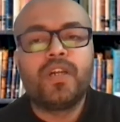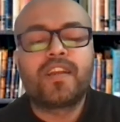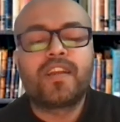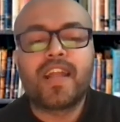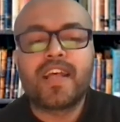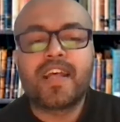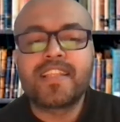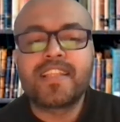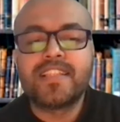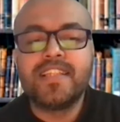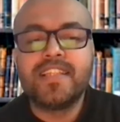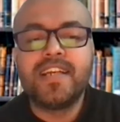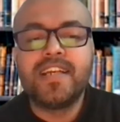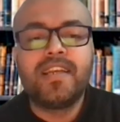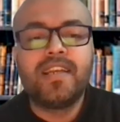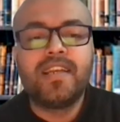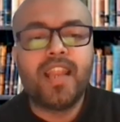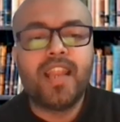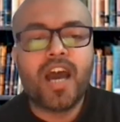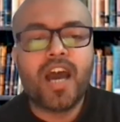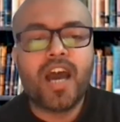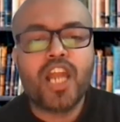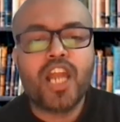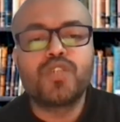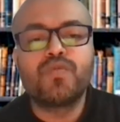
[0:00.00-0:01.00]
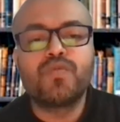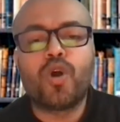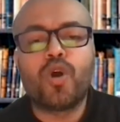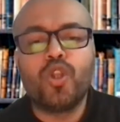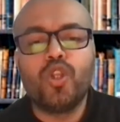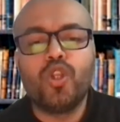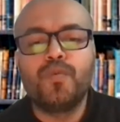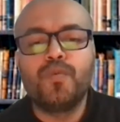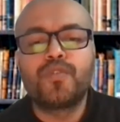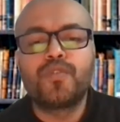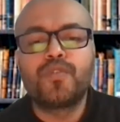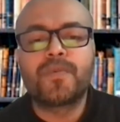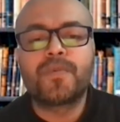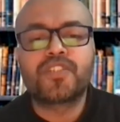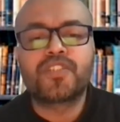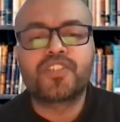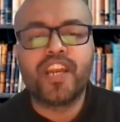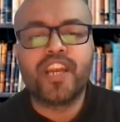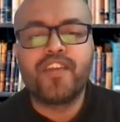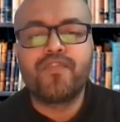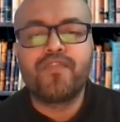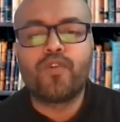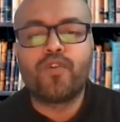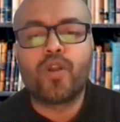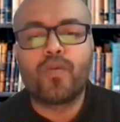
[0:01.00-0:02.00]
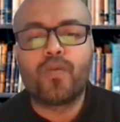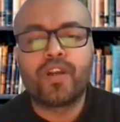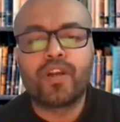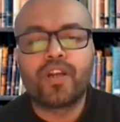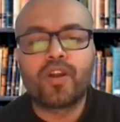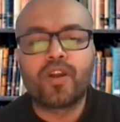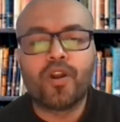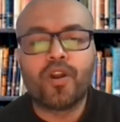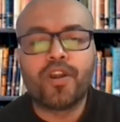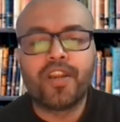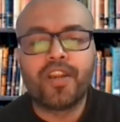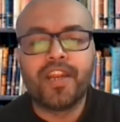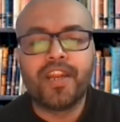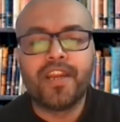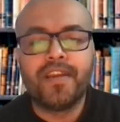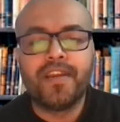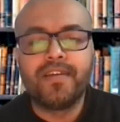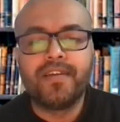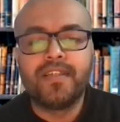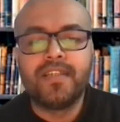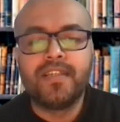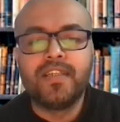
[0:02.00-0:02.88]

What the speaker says: translate large volumes of straightforward content